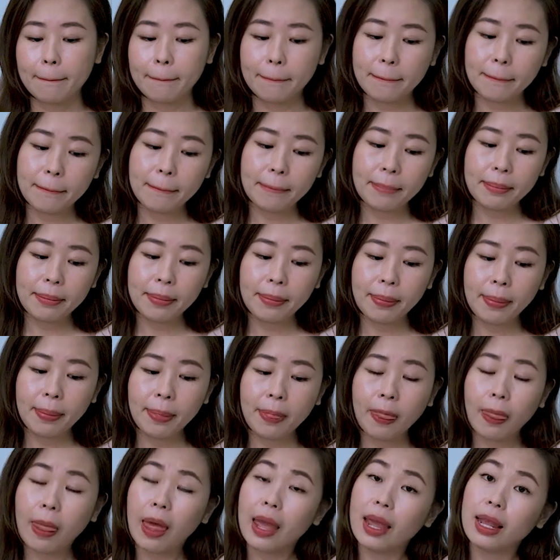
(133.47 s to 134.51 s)

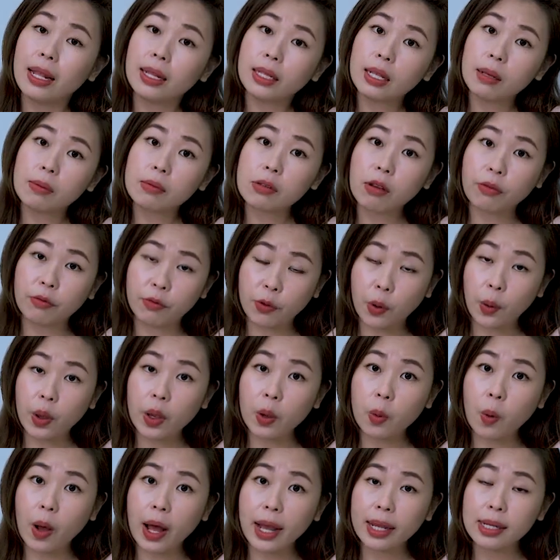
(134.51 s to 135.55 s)
In terms of
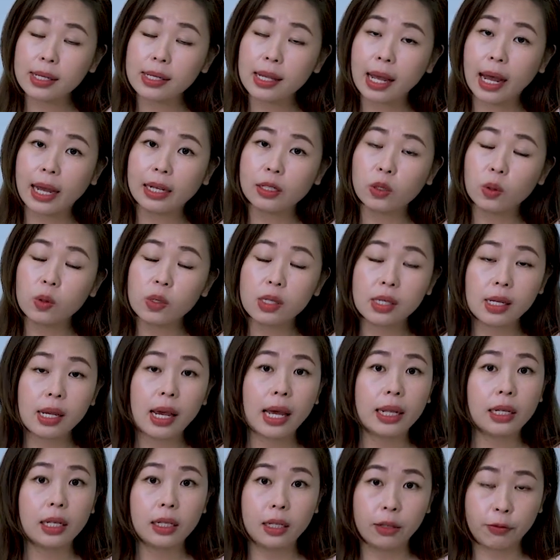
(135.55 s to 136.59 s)
viewing wise, I don't
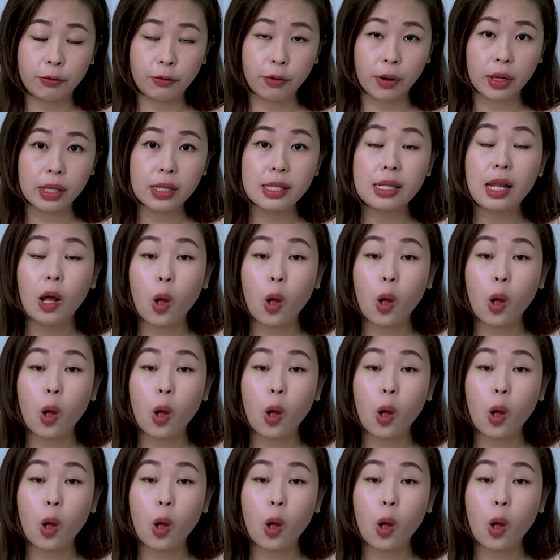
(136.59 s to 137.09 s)
see any difference.